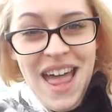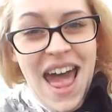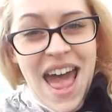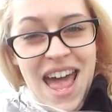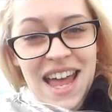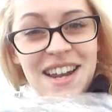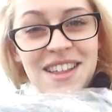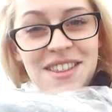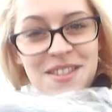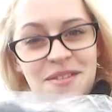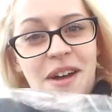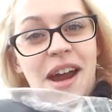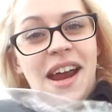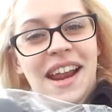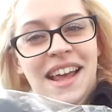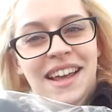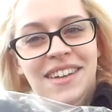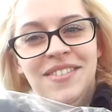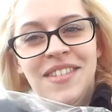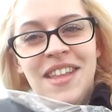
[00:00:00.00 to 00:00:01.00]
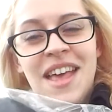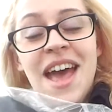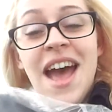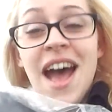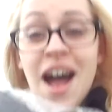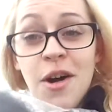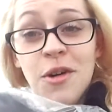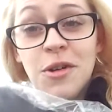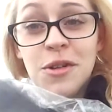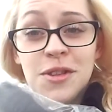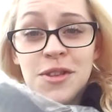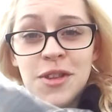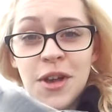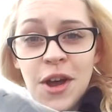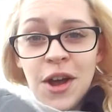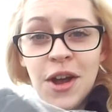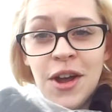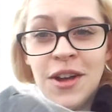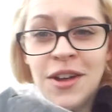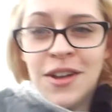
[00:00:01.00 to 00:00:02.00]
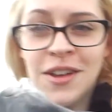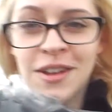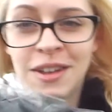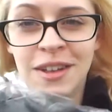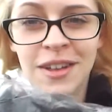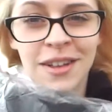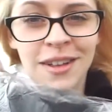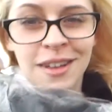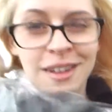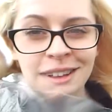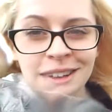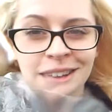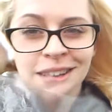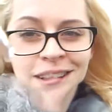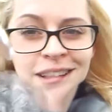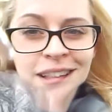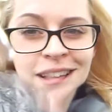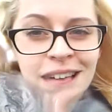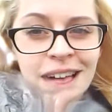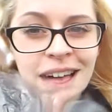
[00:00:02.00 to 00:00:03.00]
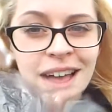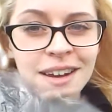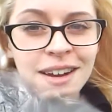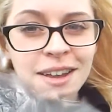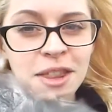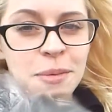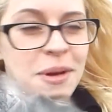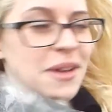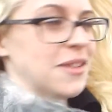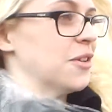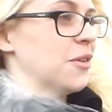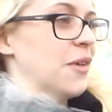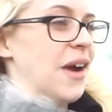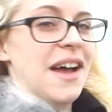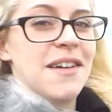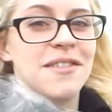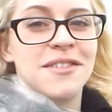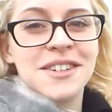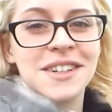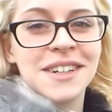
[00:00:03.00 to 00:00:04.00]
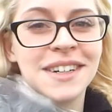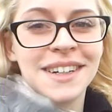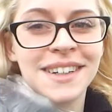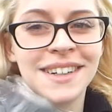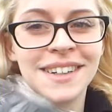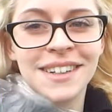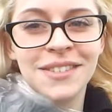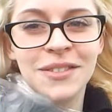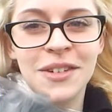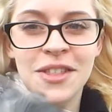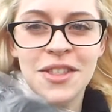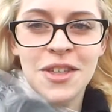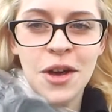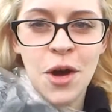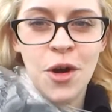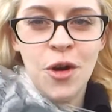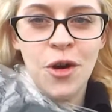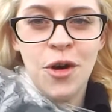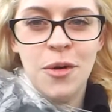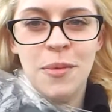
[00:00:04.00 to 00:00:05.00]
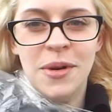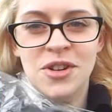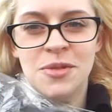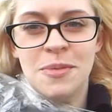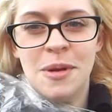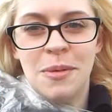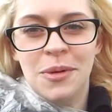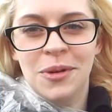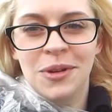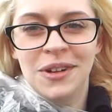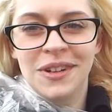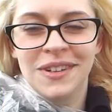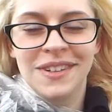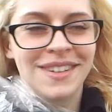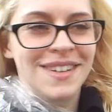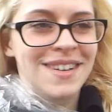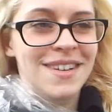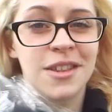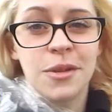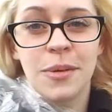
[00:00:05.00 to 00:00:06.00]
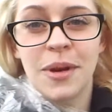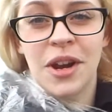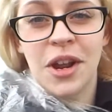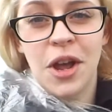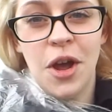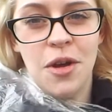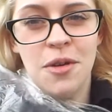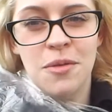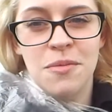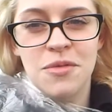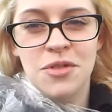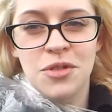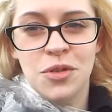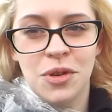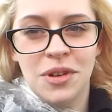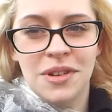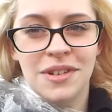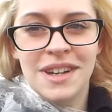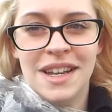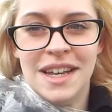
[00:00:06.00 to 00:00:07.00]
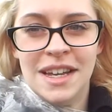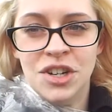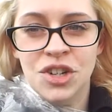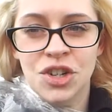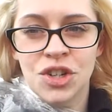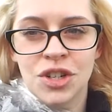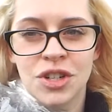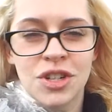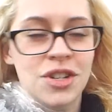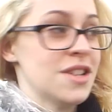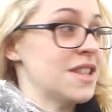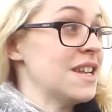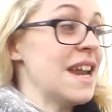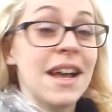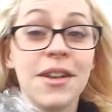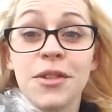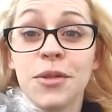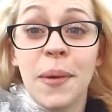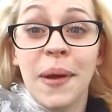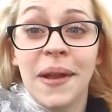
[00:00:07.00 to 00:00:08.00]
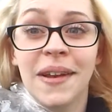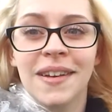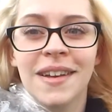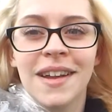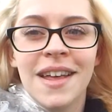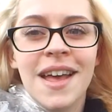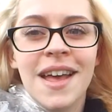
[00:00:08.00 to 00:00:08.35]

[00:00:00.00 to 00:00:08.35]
and it's raining. Also, another bus arrived with a whole bunch of people. So we're going to go soon-ish to the next one.